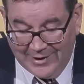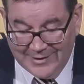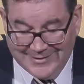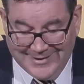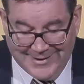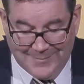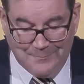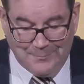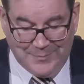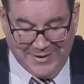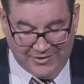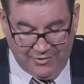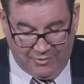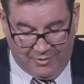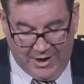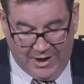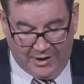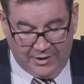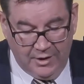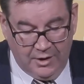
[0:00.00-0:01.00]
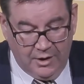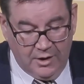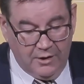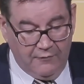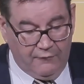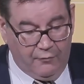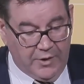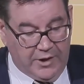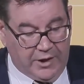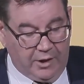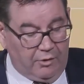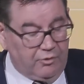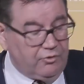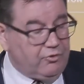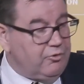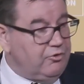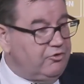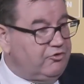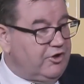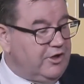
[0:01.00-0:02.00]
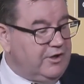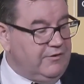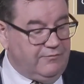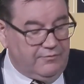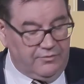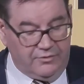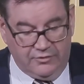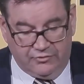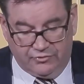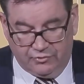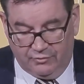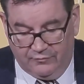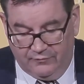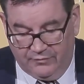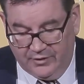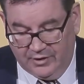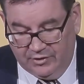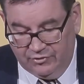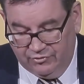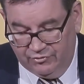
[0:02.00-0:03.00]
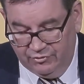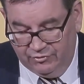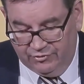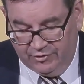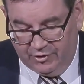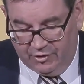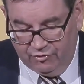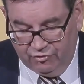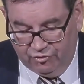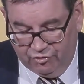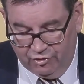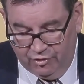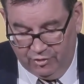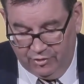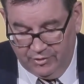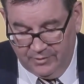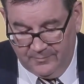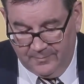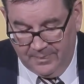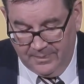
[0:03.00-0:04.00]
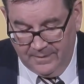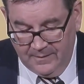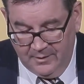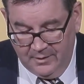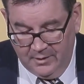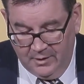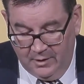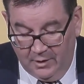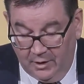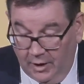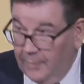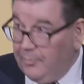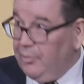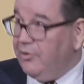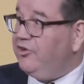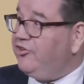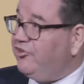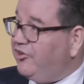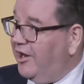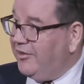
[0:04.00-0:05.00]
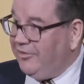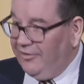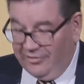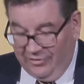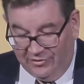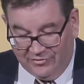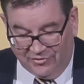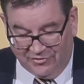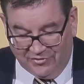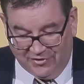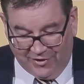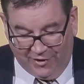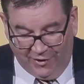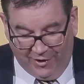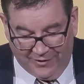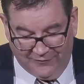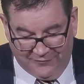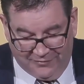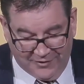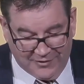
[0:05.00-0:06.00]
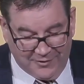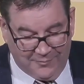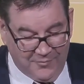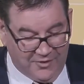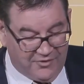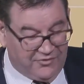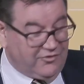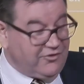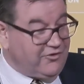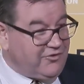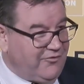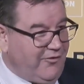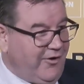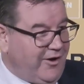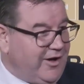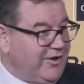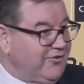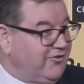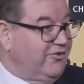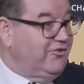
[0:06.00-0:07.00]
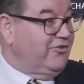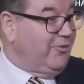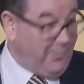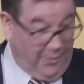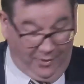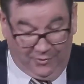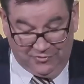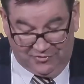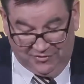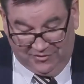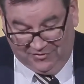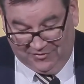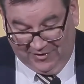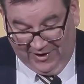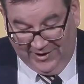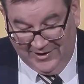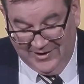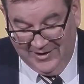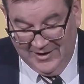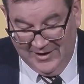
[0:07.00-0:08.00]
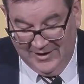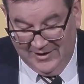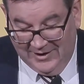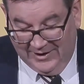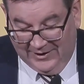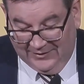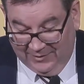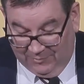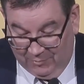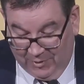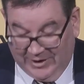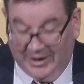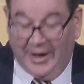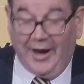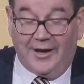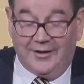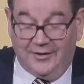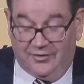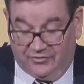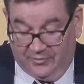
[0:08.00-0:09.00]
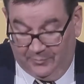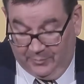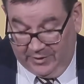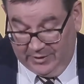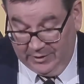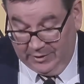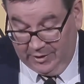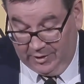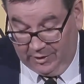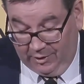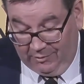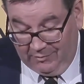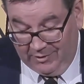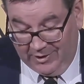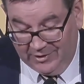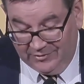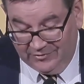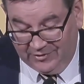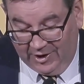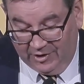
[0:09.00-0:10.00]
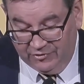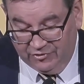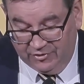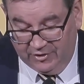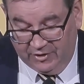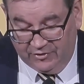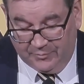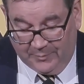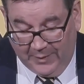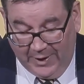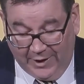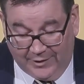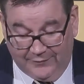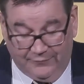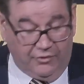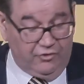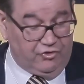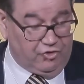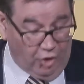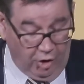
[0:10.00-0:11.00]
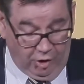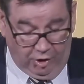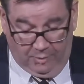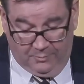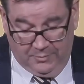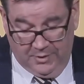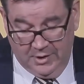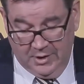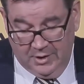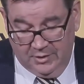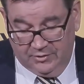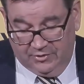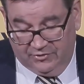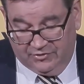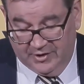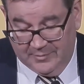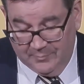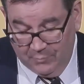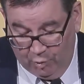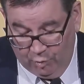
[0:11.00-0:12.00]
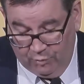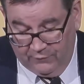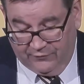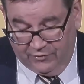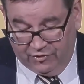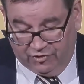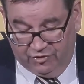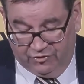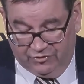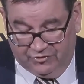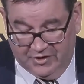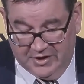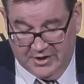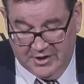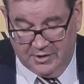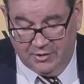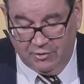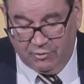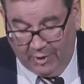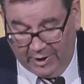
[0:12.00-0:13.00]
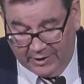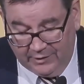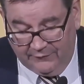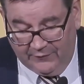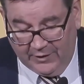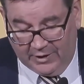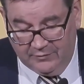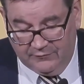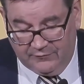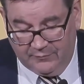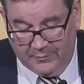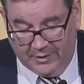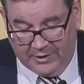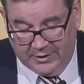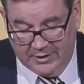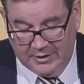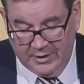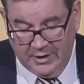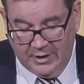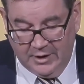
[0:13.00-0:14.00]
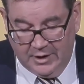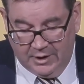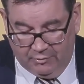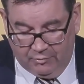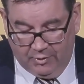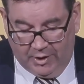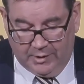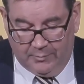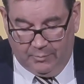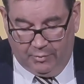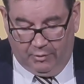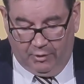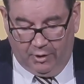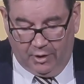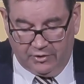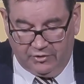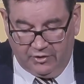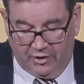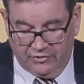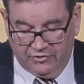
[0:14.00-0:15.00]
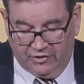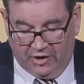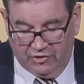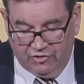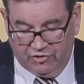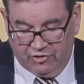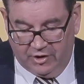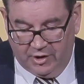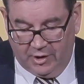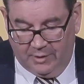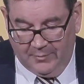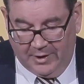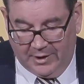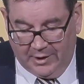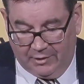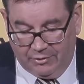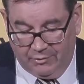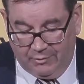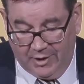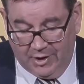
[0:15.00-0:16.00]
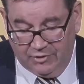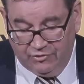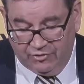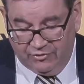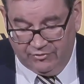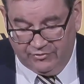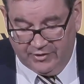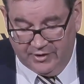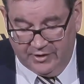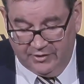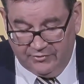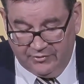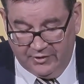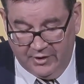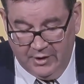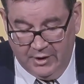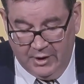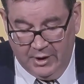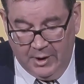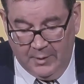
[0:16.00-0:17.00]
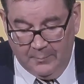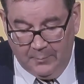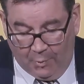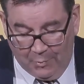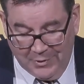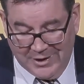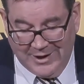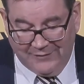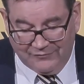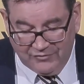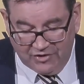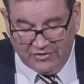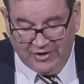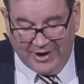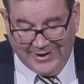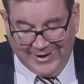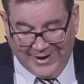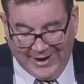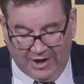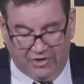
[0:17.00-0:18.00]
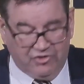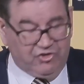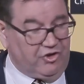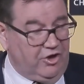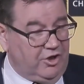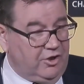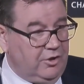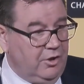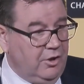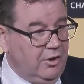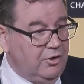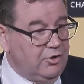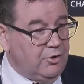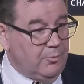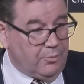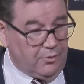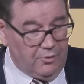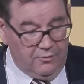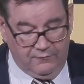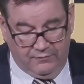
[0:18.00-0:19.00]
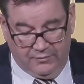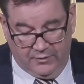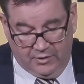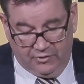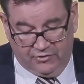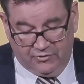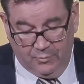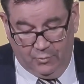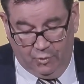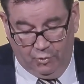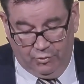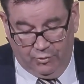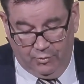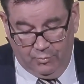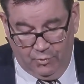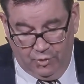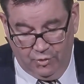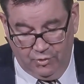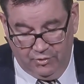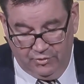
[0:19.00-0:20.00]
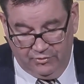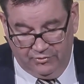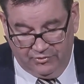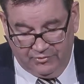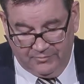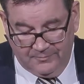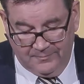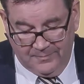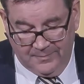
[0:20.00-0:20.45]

and get better at if we're going to achieve the sort of things New Zealand should. I appreciate that this is the kind of thing that ministers of finance are supposed to say, and that regardless of political orientation, it's part of the job to see more efficiency, greater value for money, and greater prioritisation among other agencies. But we have to take action to prove that it's more than words.